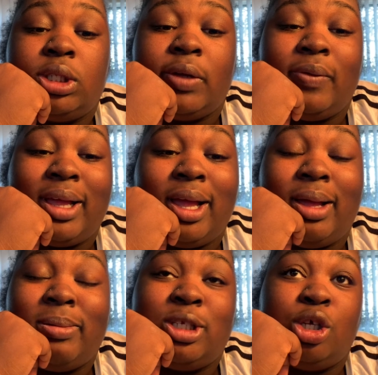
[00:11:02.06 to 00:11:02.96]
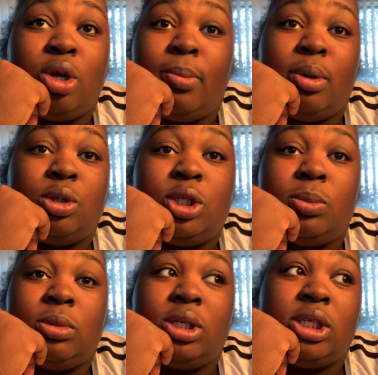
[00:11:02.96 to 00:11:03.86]
If not, I'm still going to post them
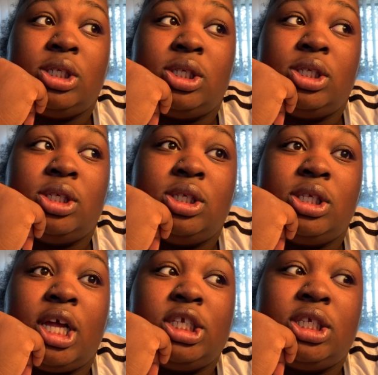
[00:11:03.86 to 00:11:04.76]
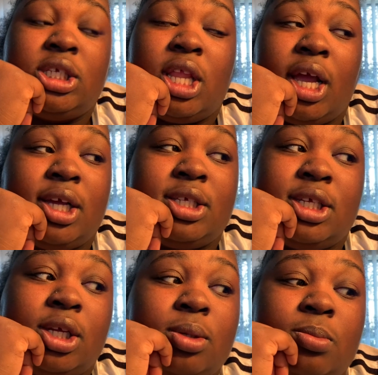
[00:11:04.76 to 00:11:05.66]
because I just like to
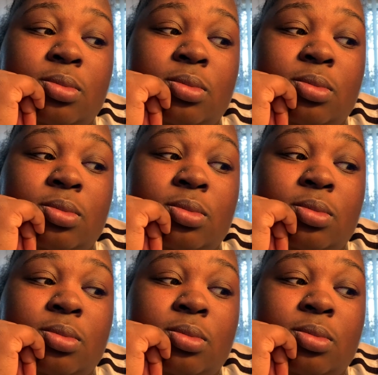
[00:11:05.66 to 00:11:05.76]
see them.